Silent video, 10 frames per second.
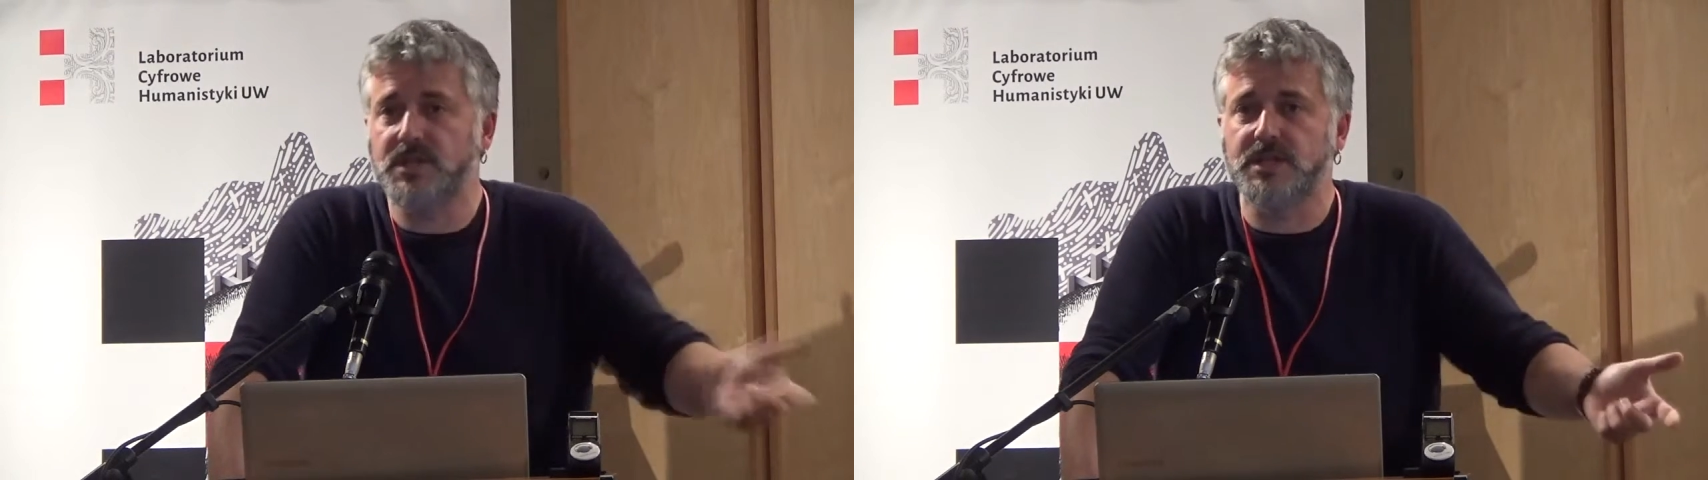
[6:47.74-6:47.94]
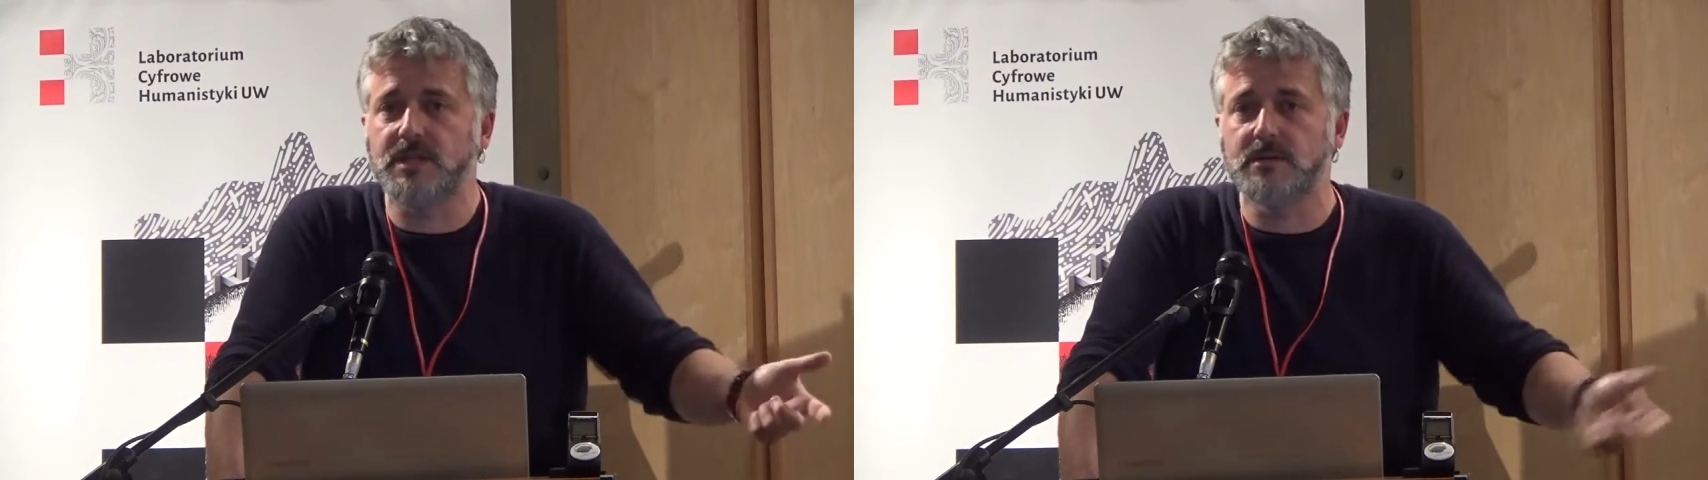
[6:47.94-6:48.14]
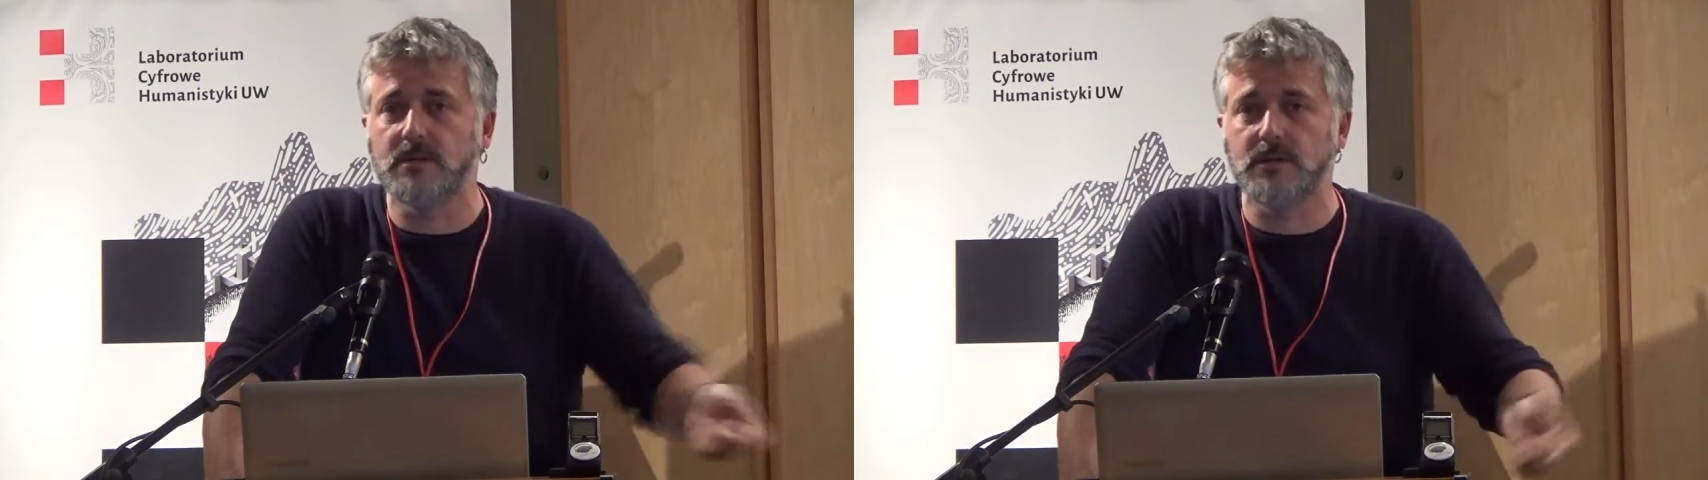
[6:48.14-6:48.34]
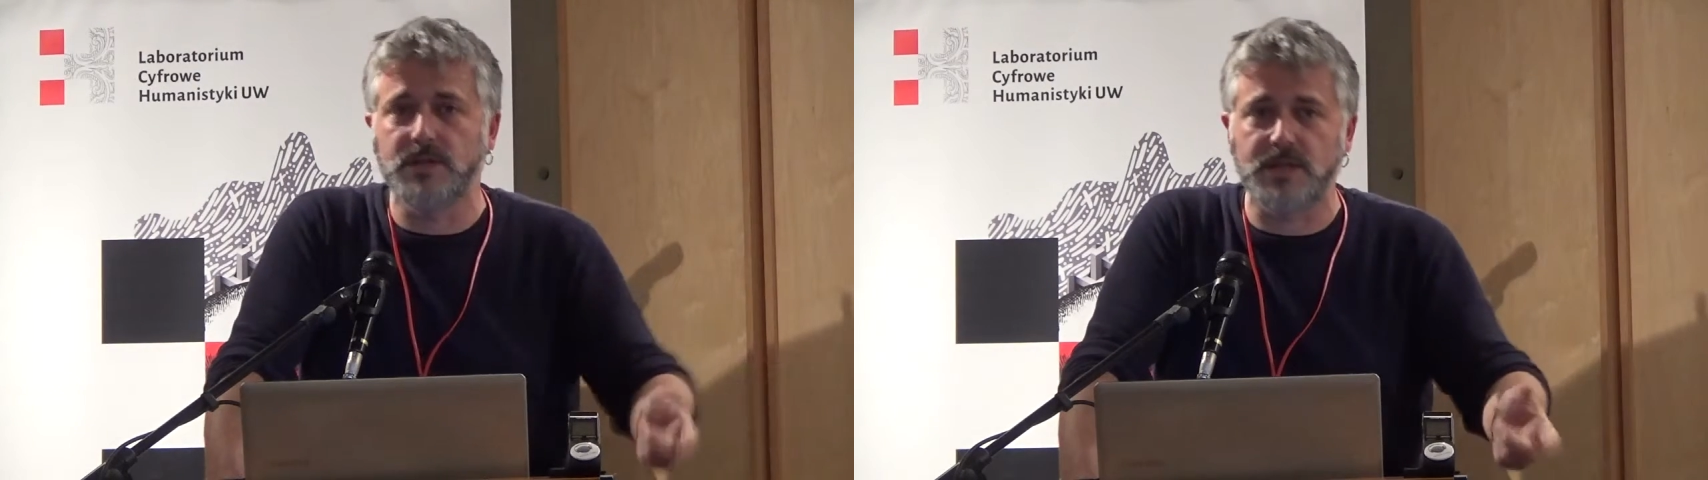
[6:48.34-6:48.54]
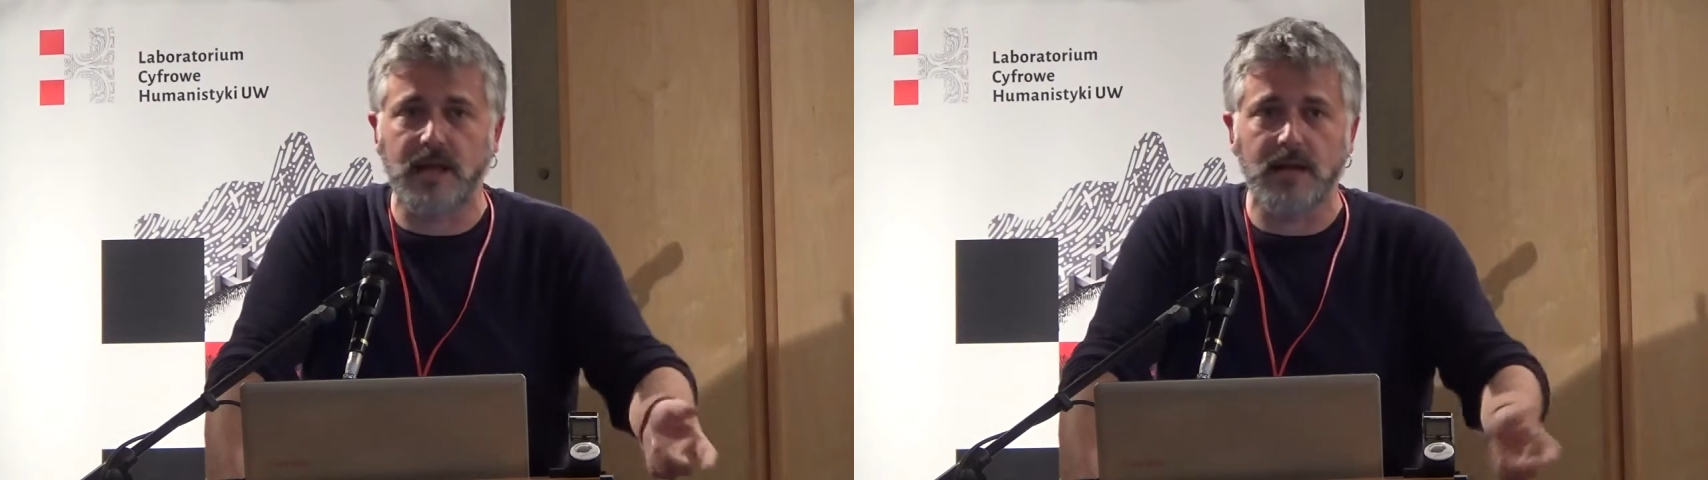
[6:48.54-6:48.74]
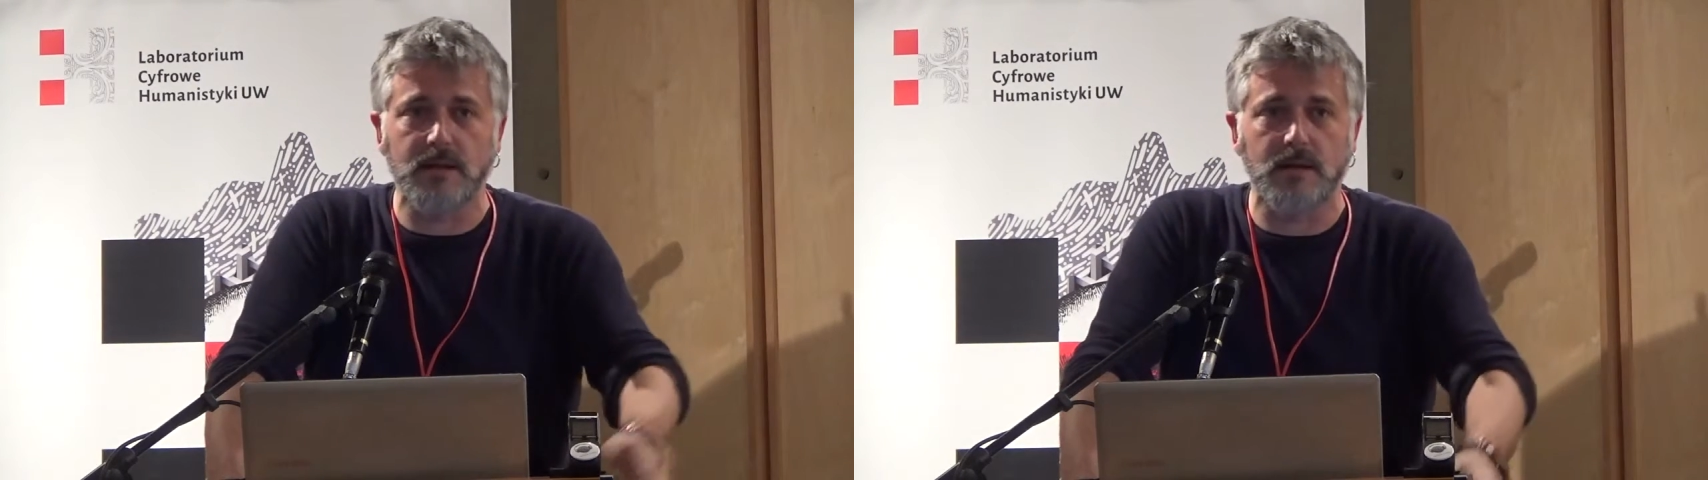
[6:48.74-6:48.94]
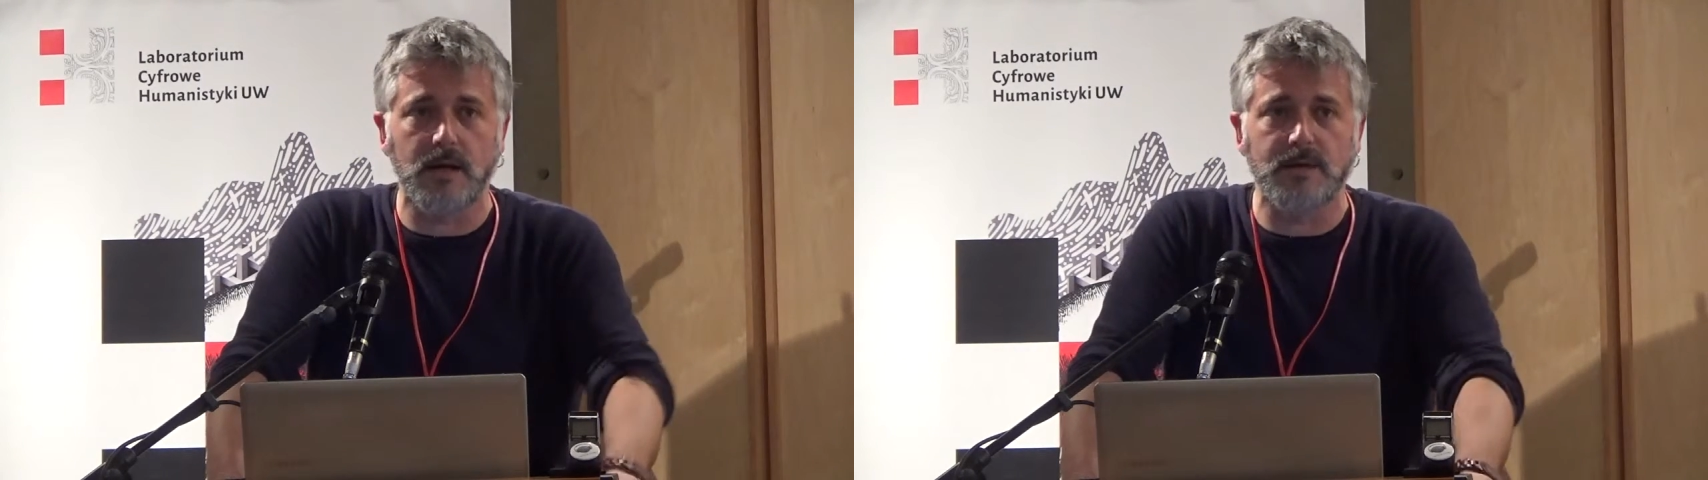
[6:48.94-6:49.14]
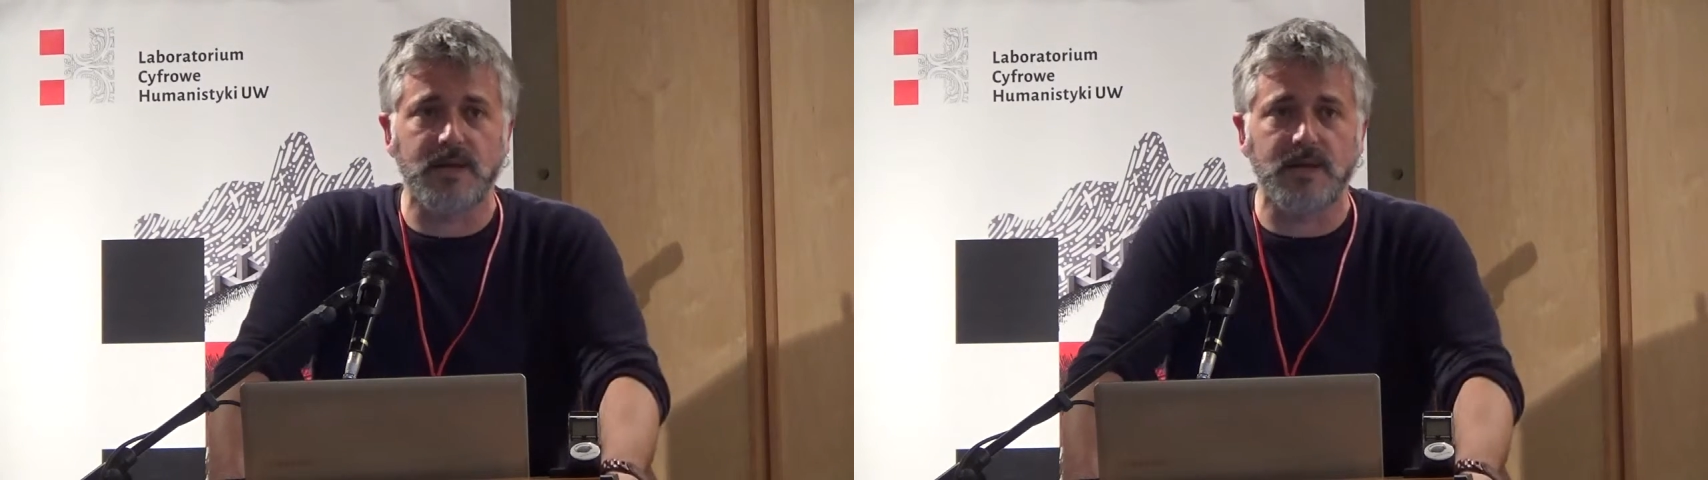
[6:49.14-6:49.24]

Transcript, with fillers: digi digital uh,